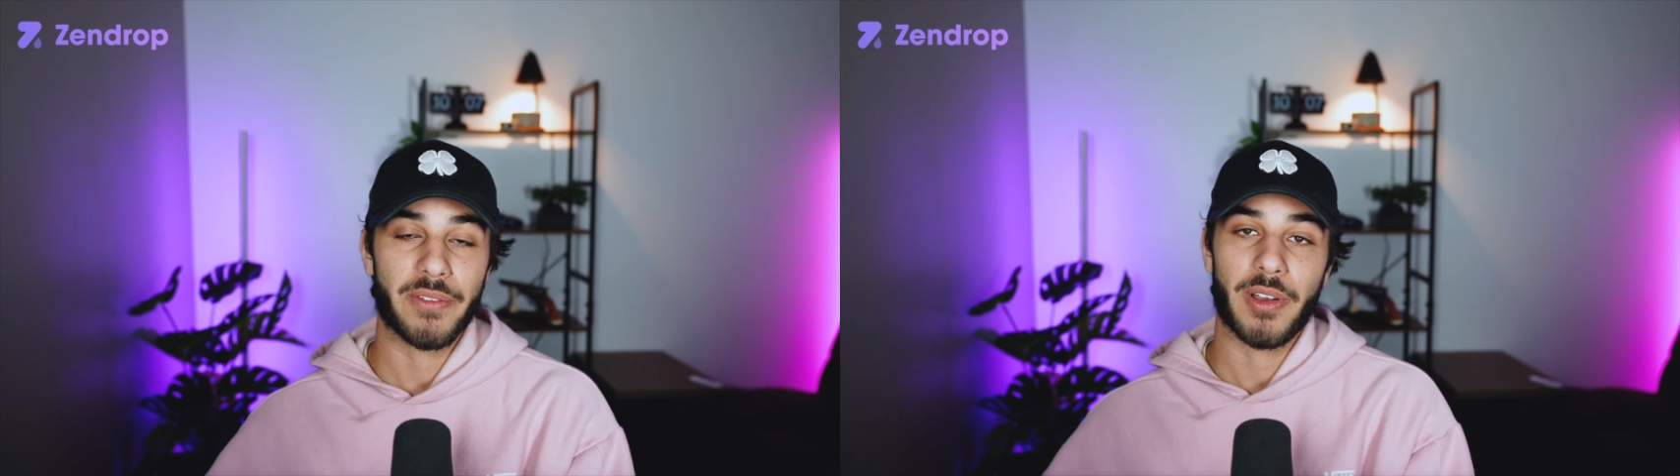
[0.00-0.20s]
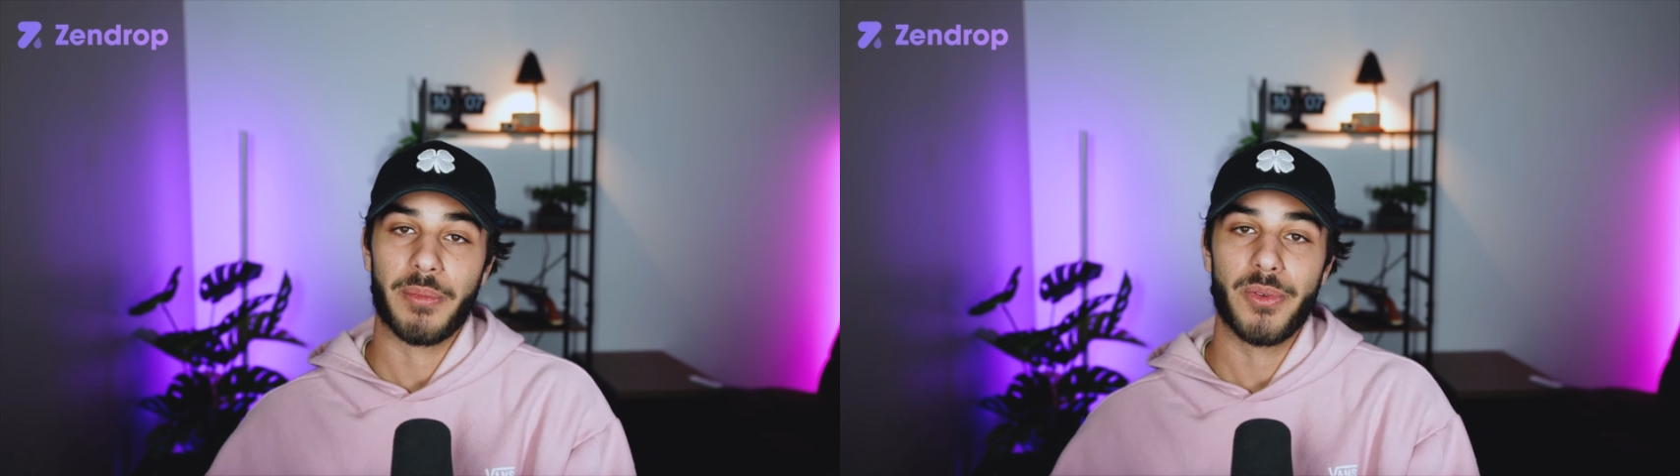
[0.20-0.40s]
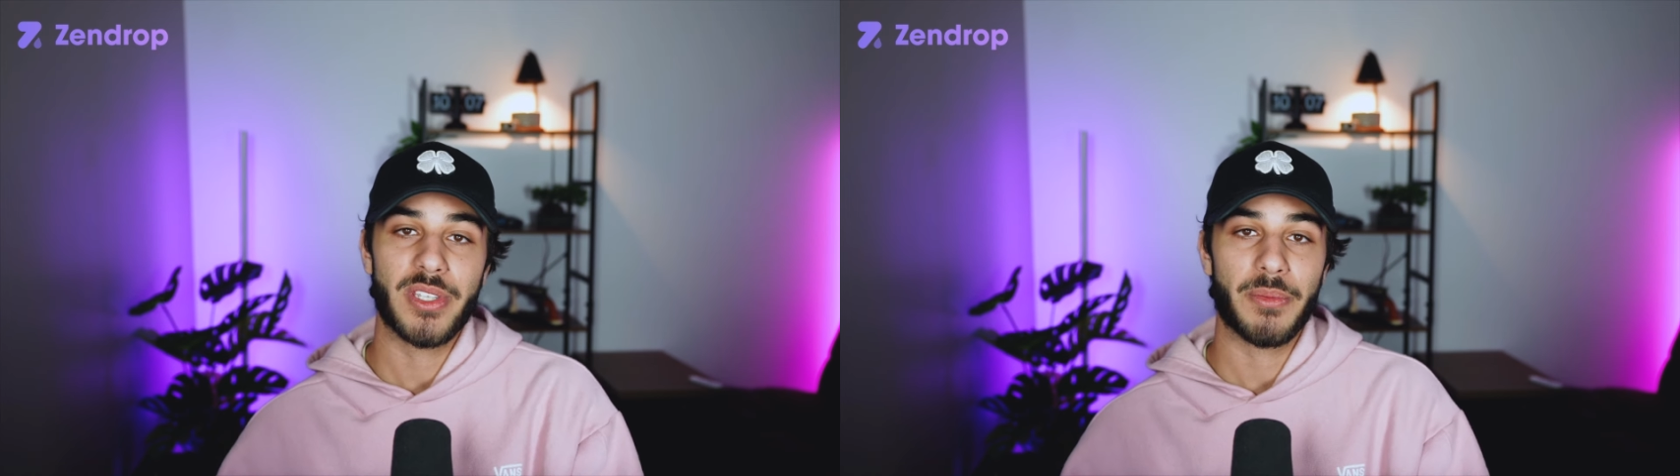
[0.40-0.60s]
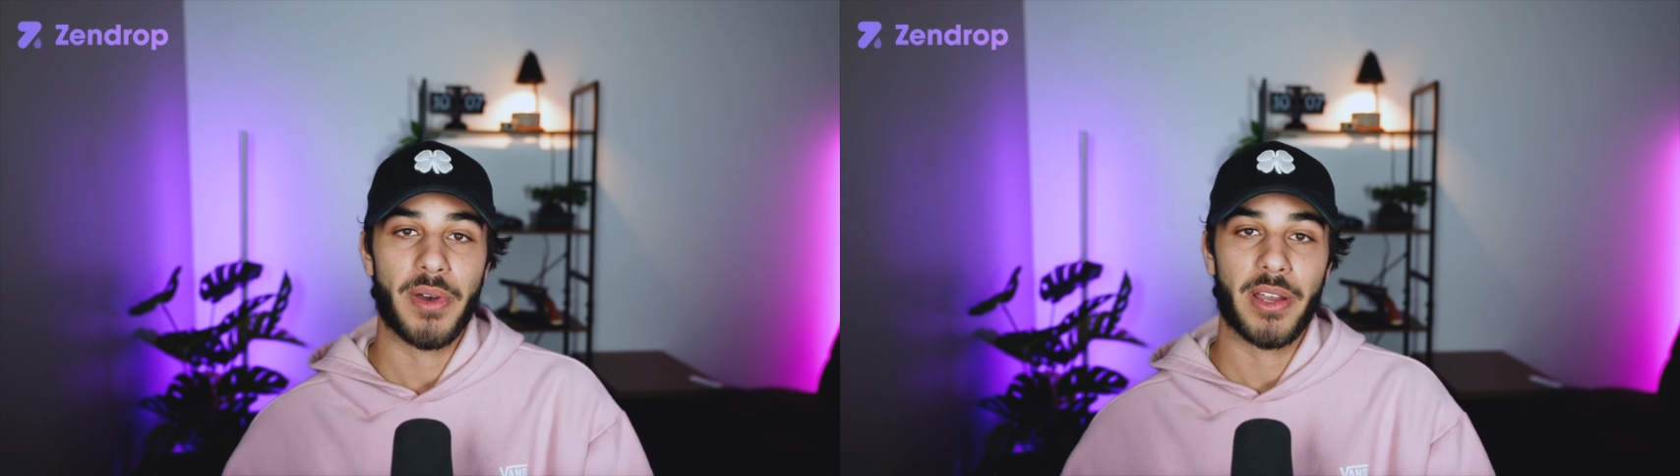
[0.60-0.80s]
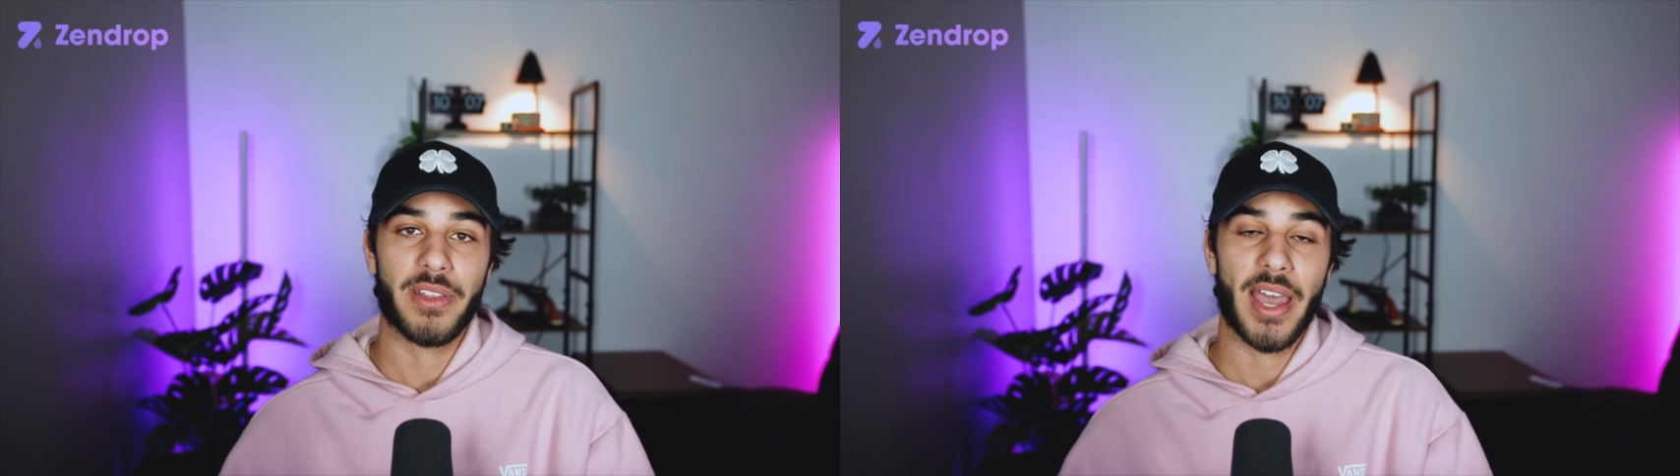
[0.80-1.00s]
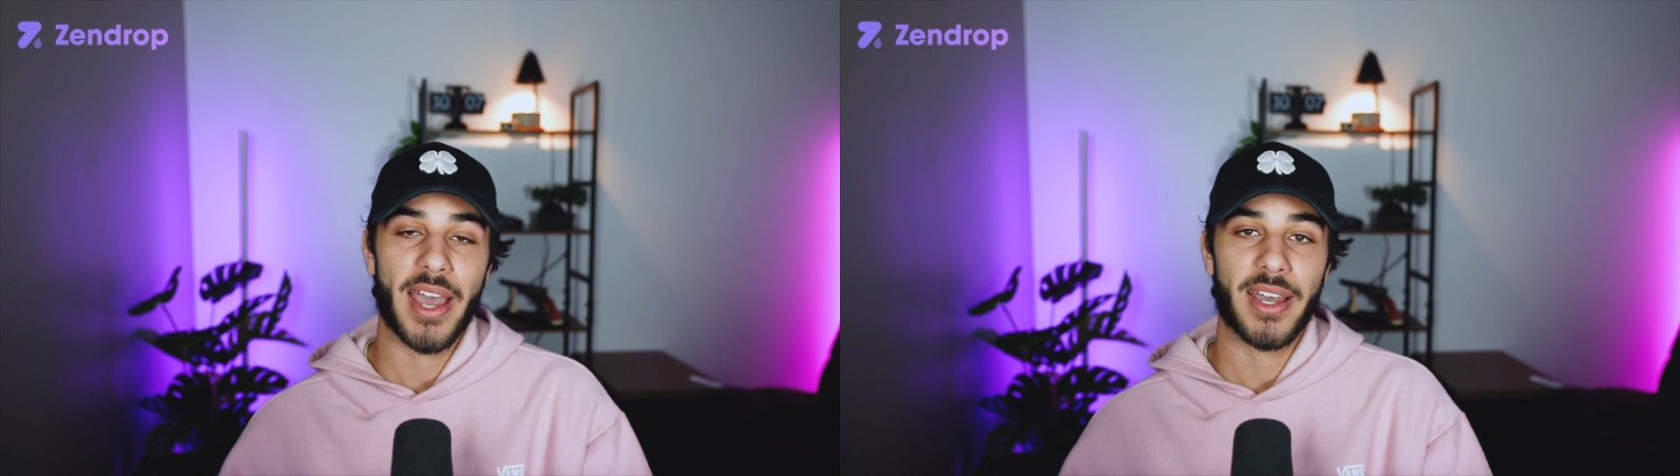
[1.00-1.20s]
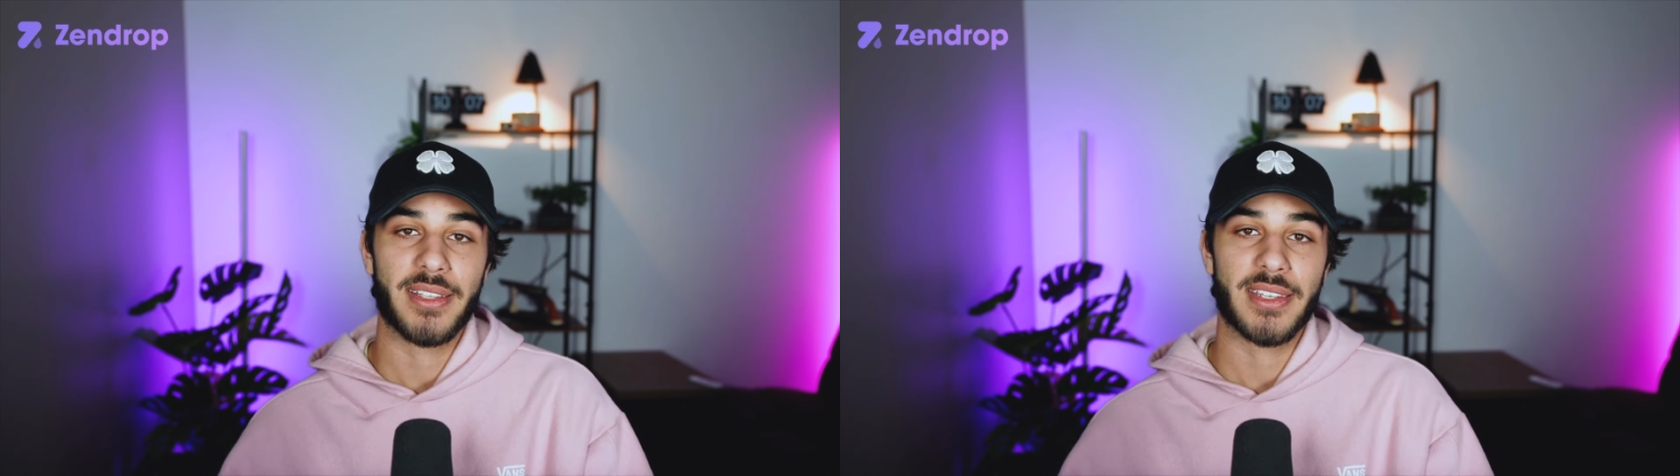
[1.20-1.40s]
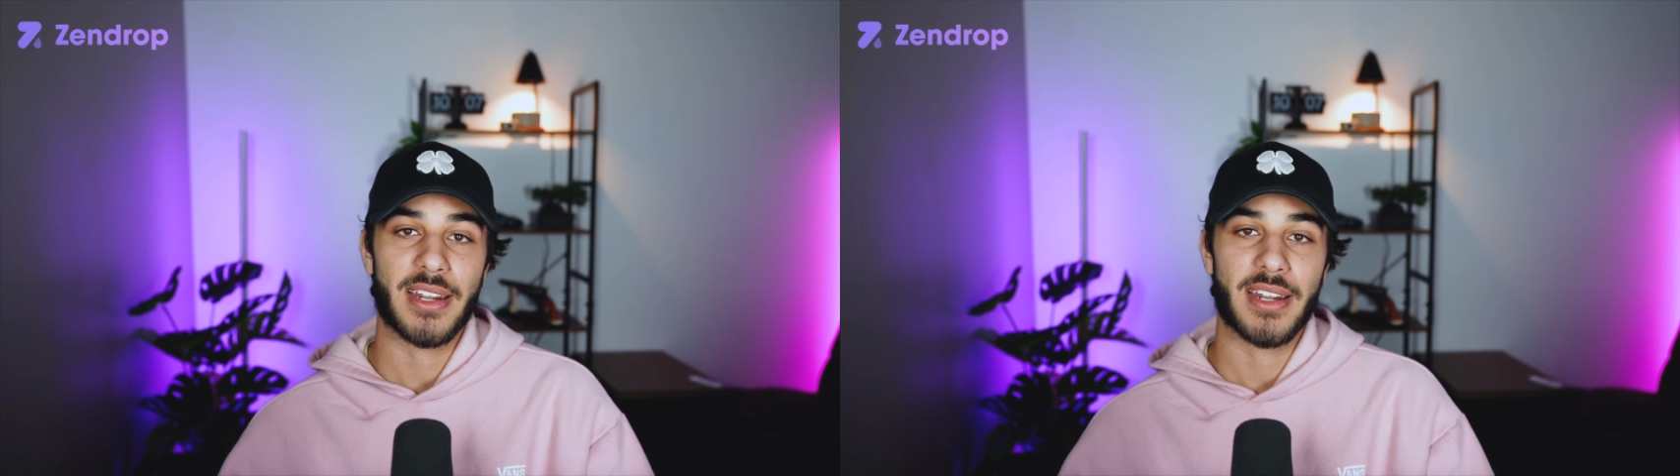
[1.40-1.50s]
and if I'm losing money on the ads